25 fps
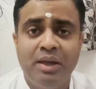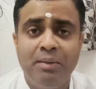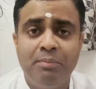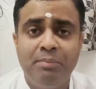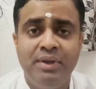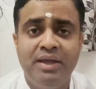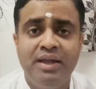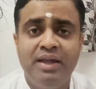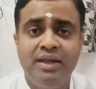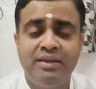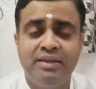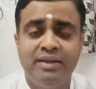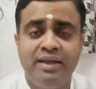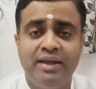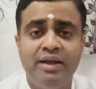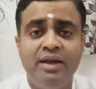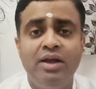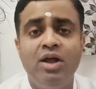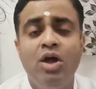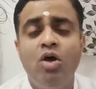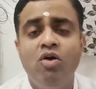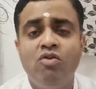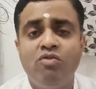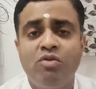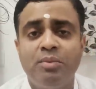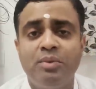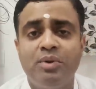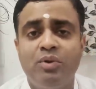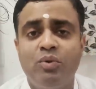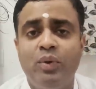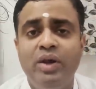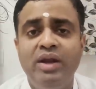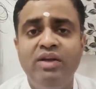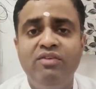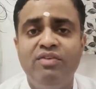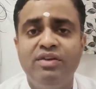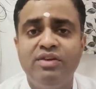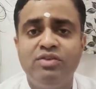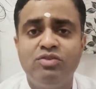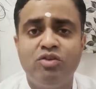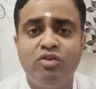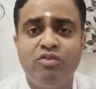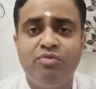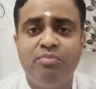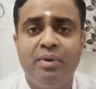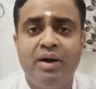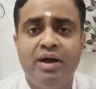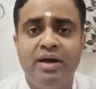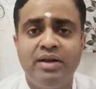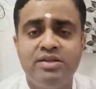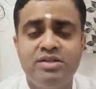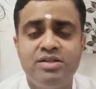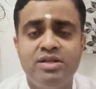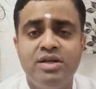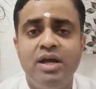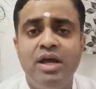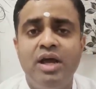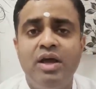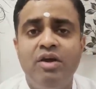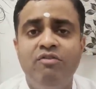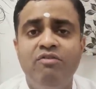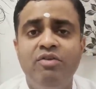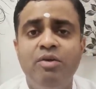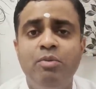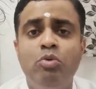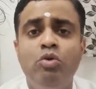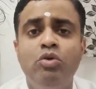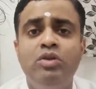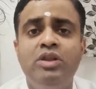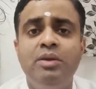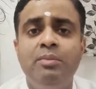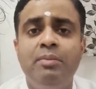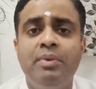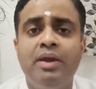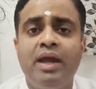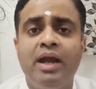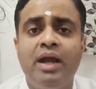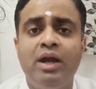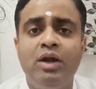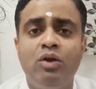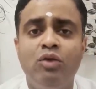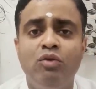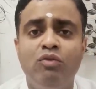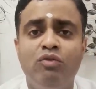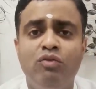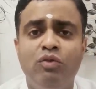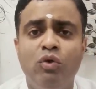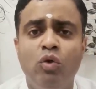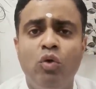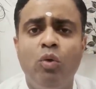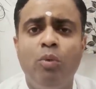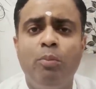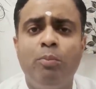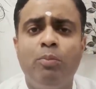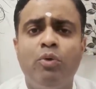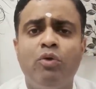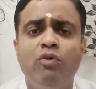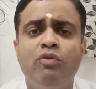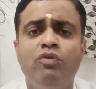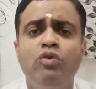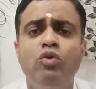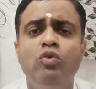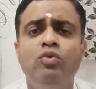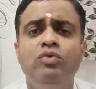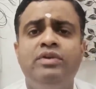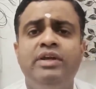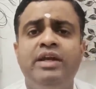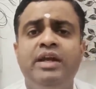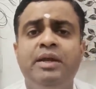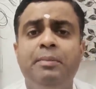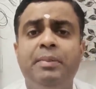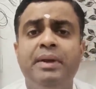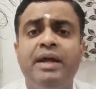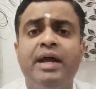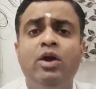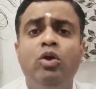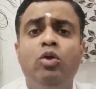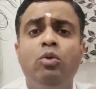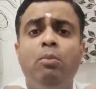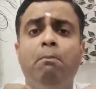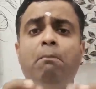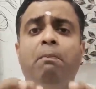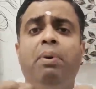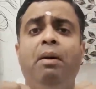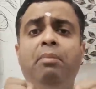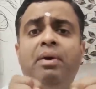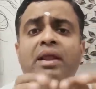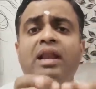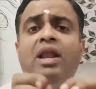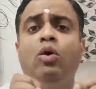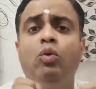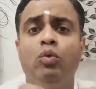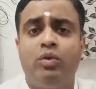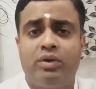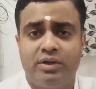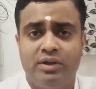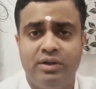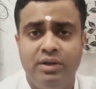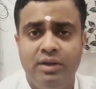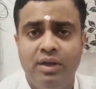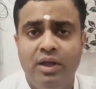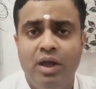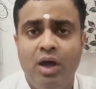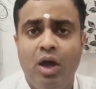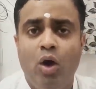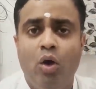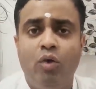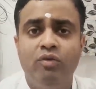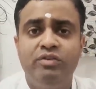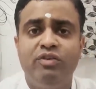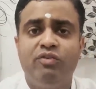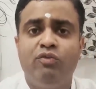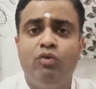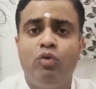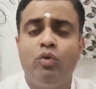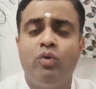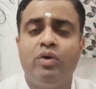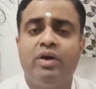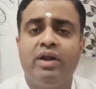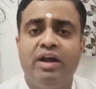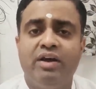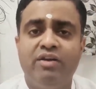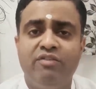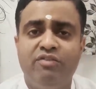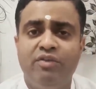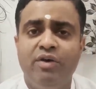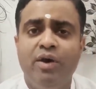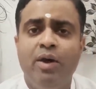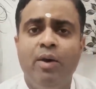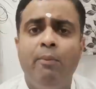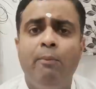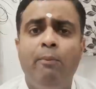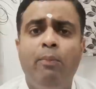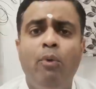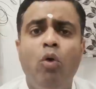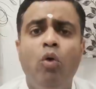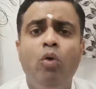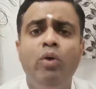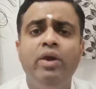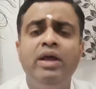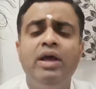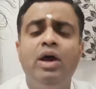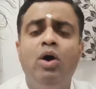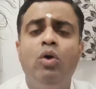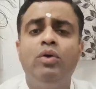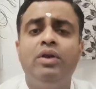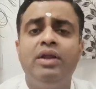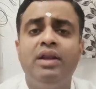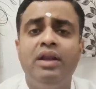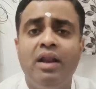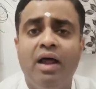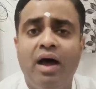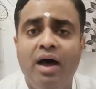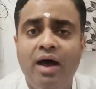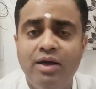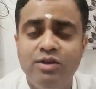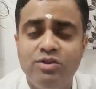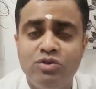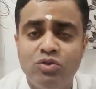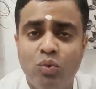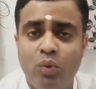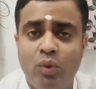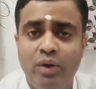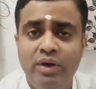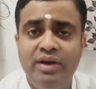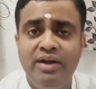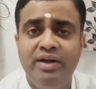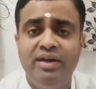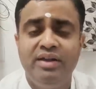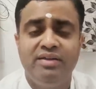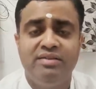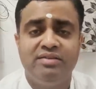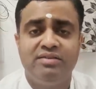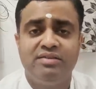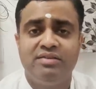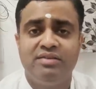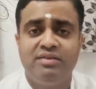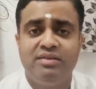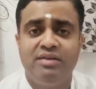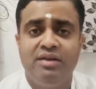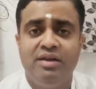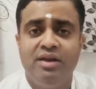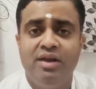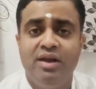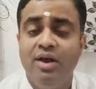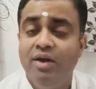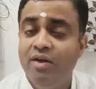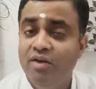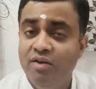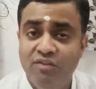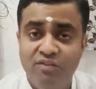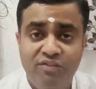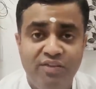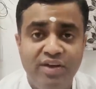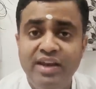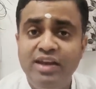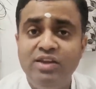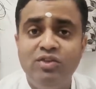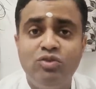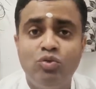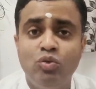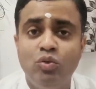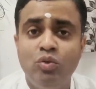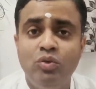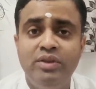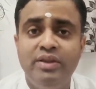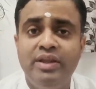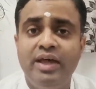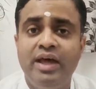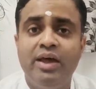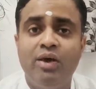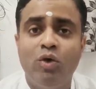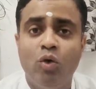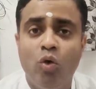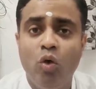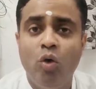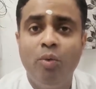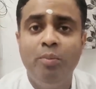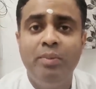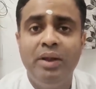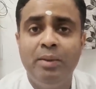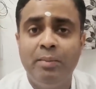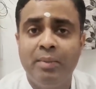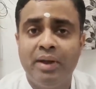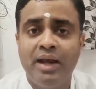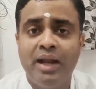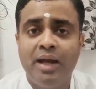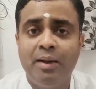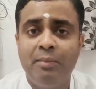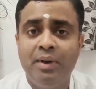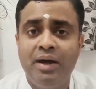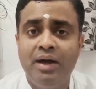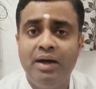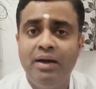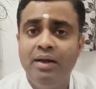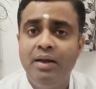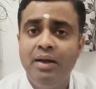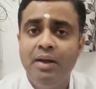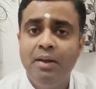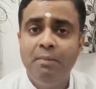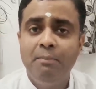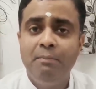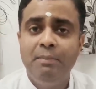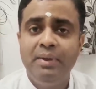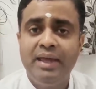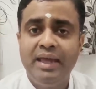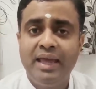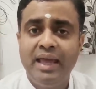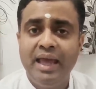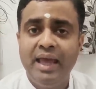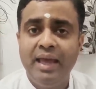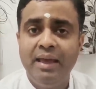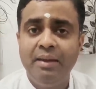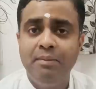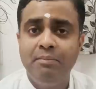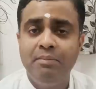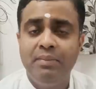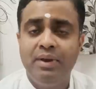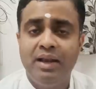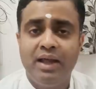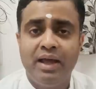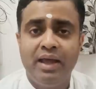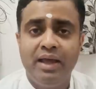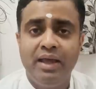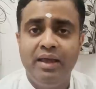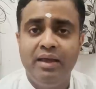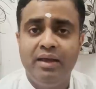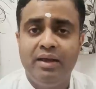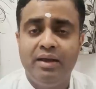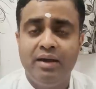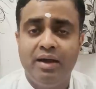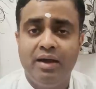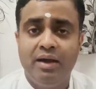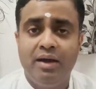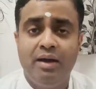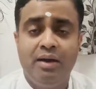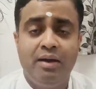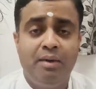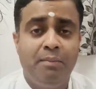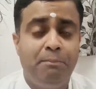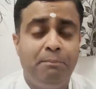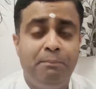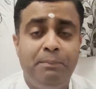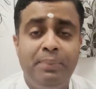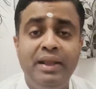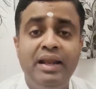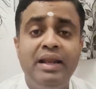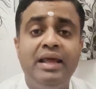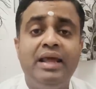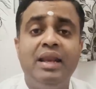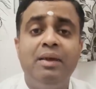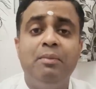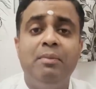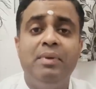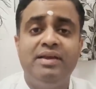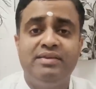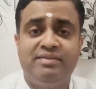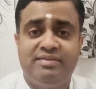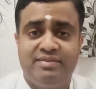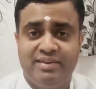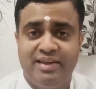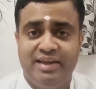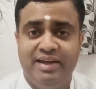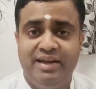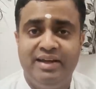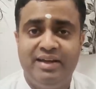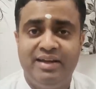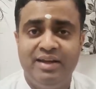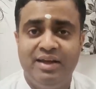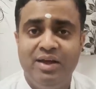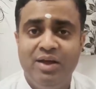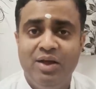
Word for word: appearing there. From the 21st of March, vibhuti began to flow profusely, it began to bubble out of the photograph, pouring out in large quantities. Very soon, their home in Manama became like a pilgrimage site,